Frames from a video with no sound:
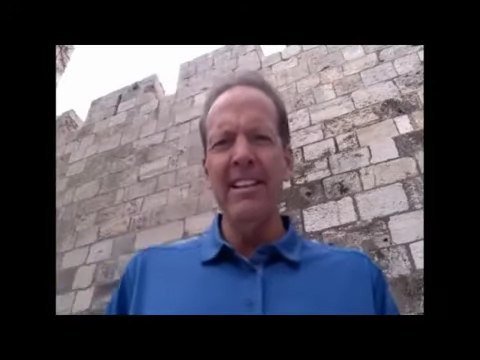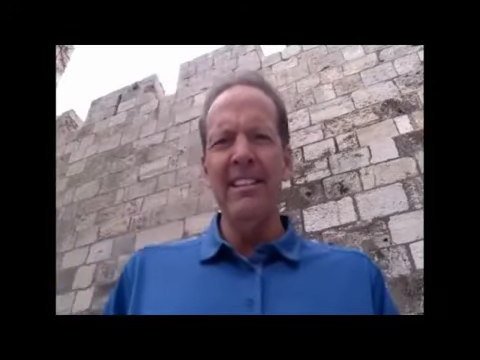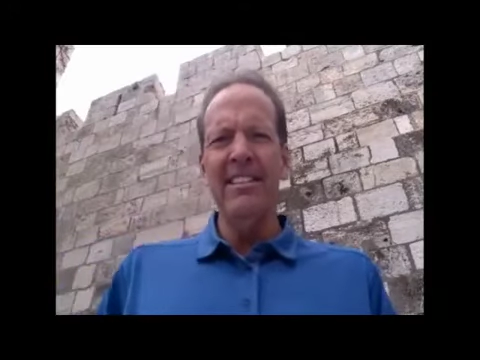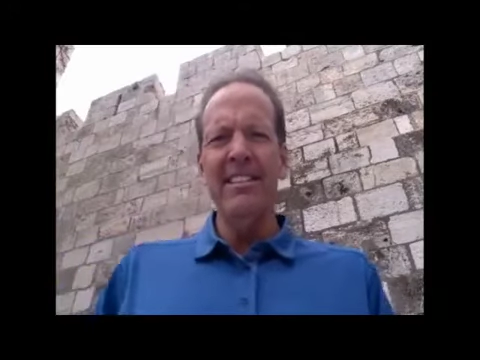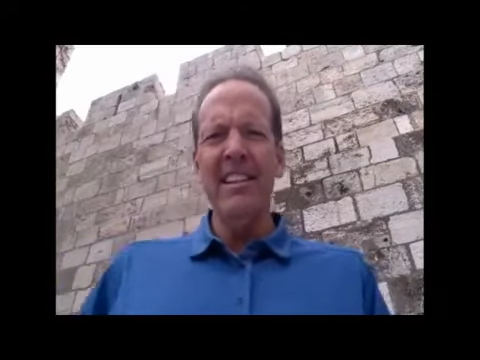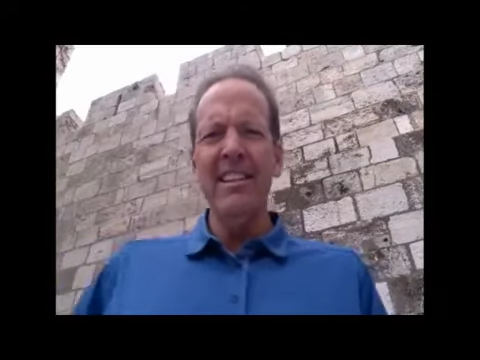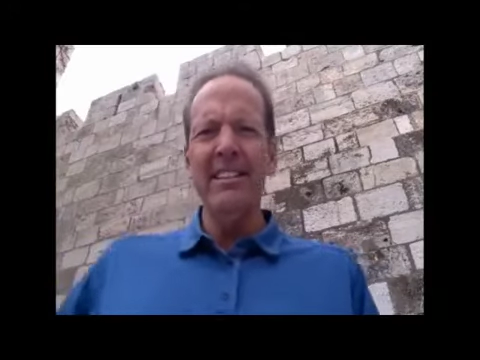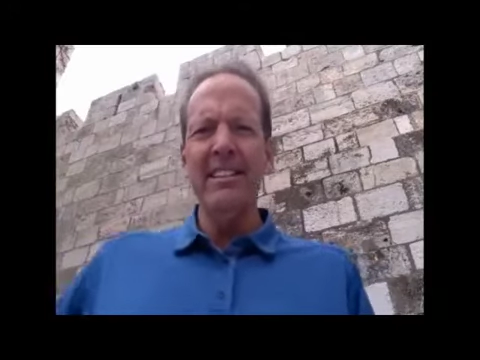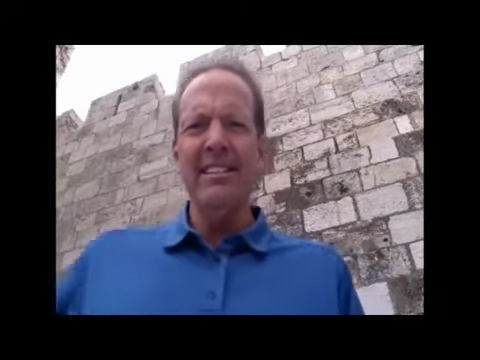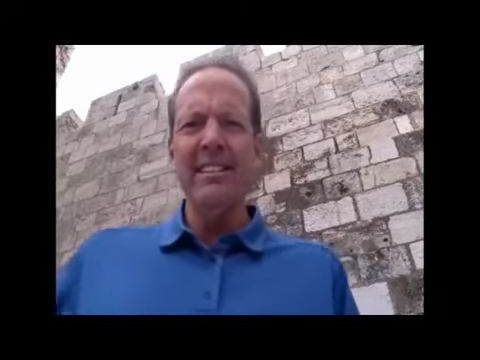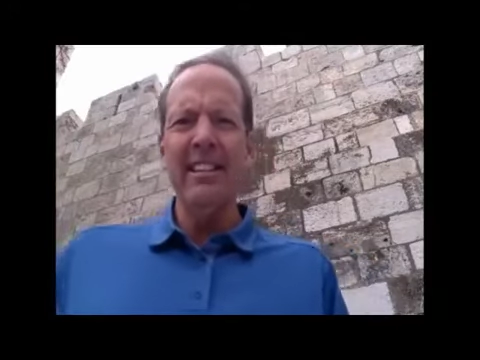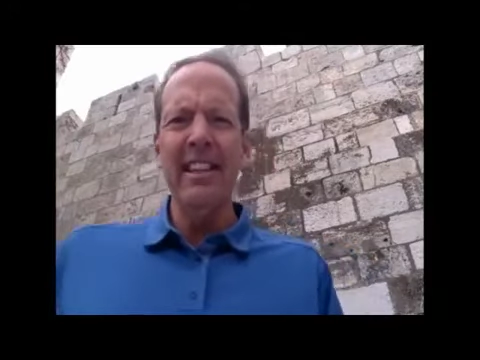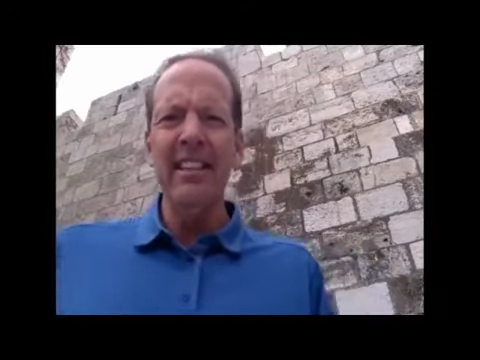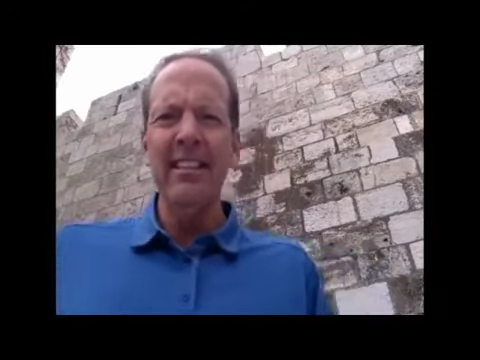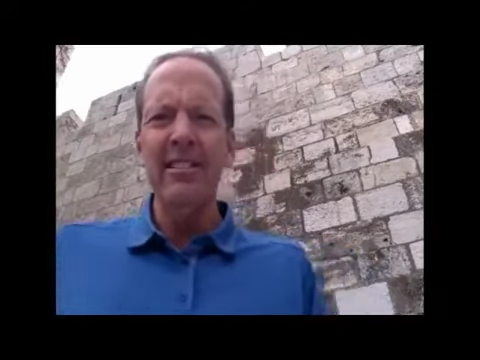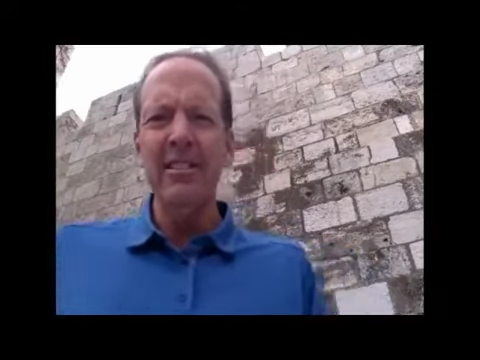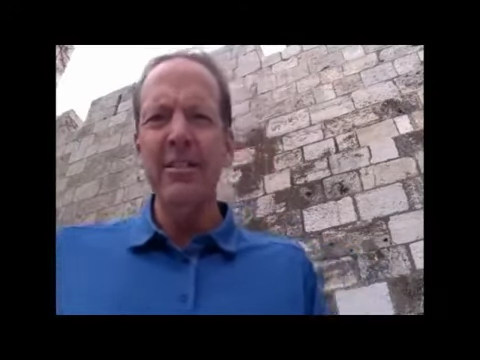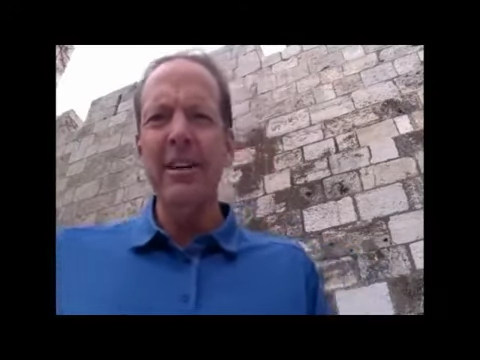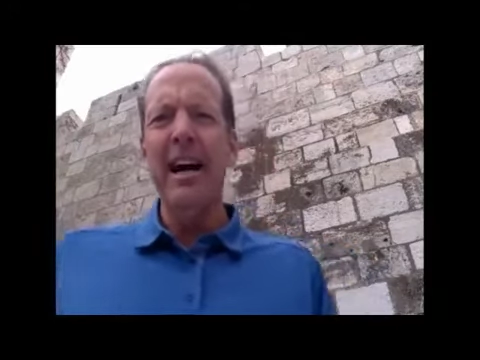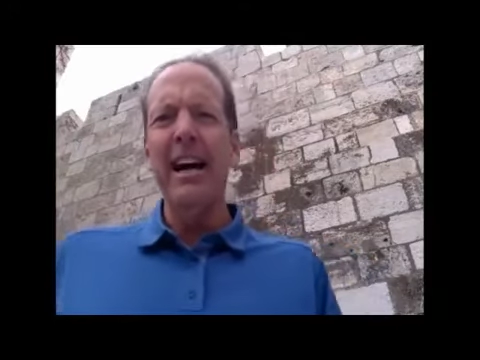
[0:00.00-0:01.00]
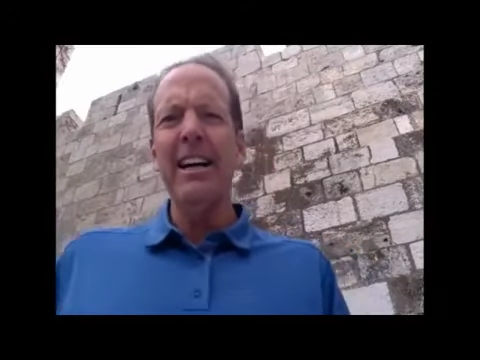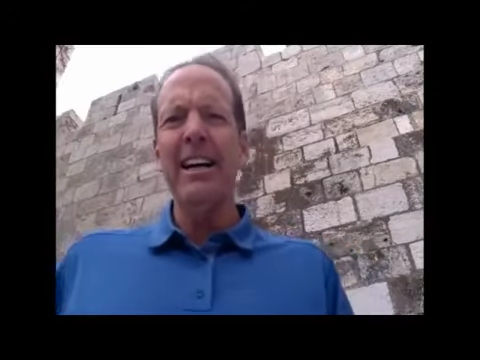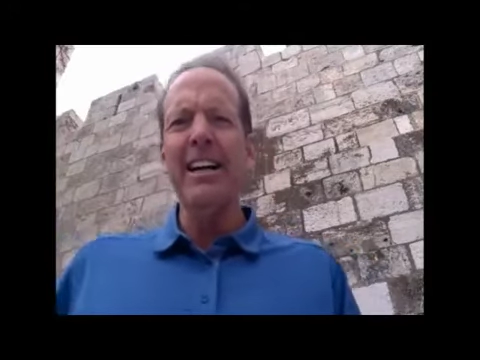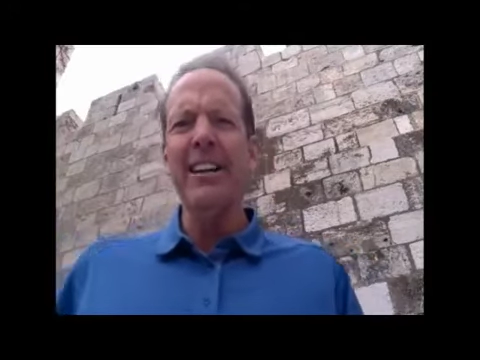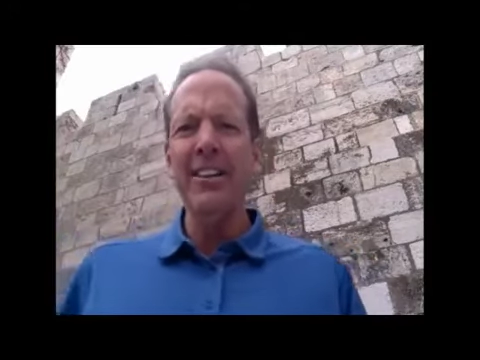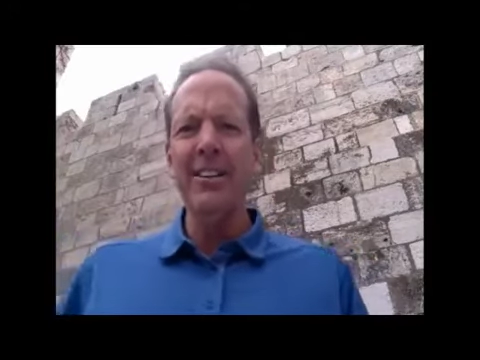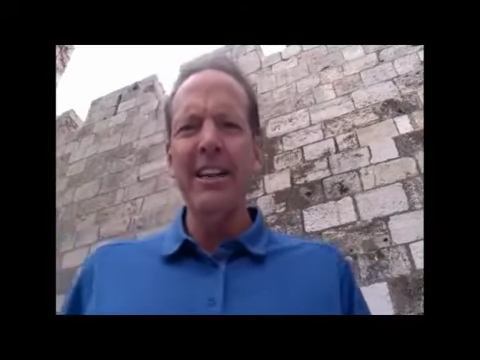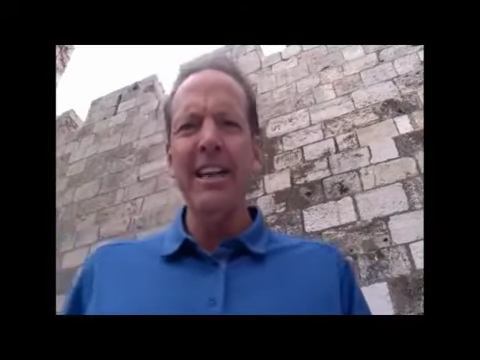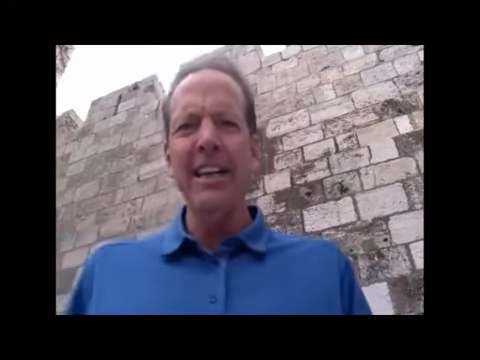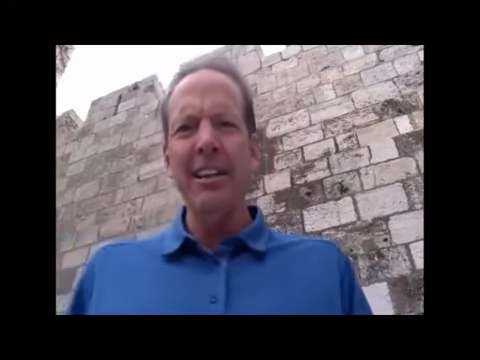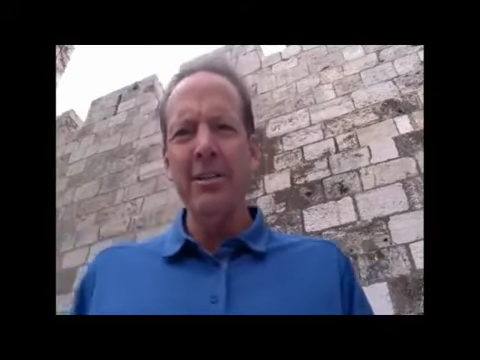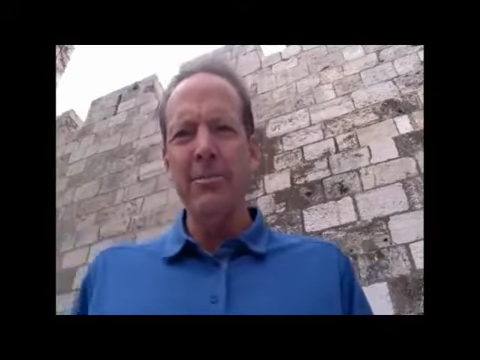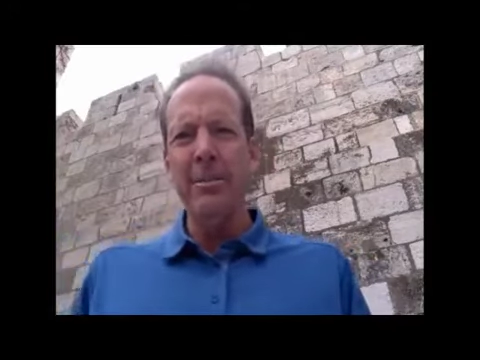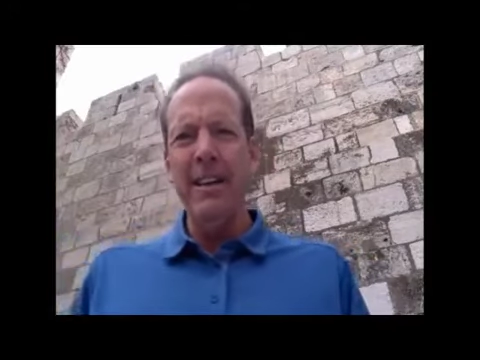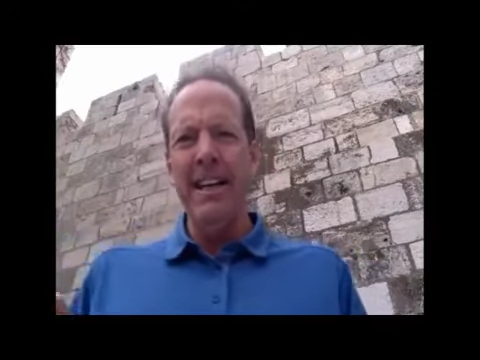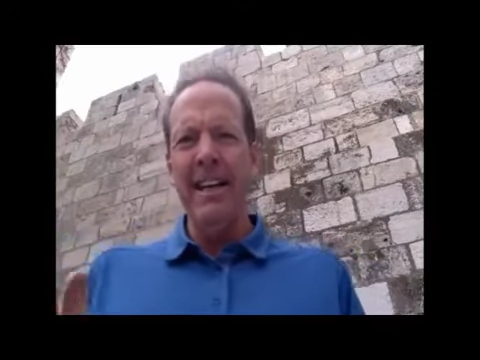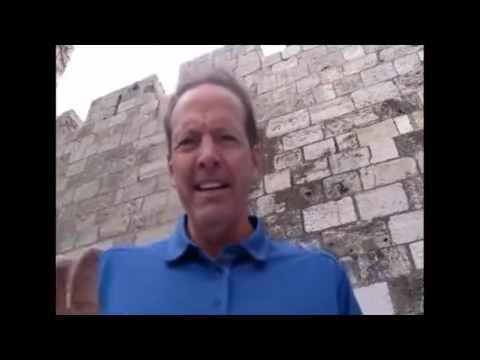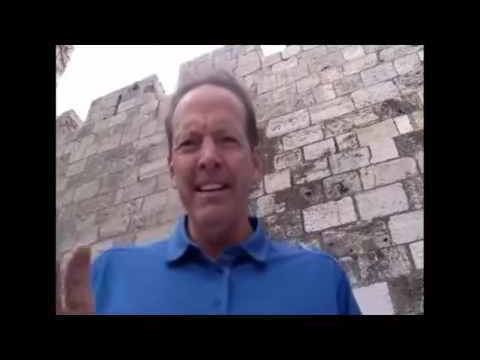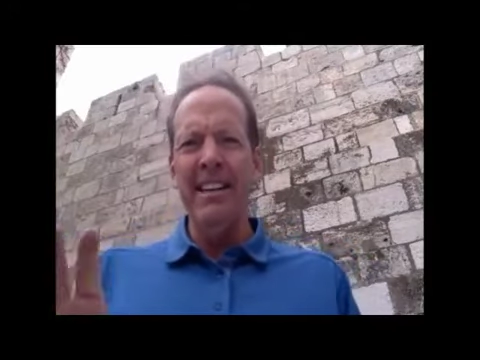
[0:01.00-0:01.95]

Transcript: Jesus said, "Do not cling to me."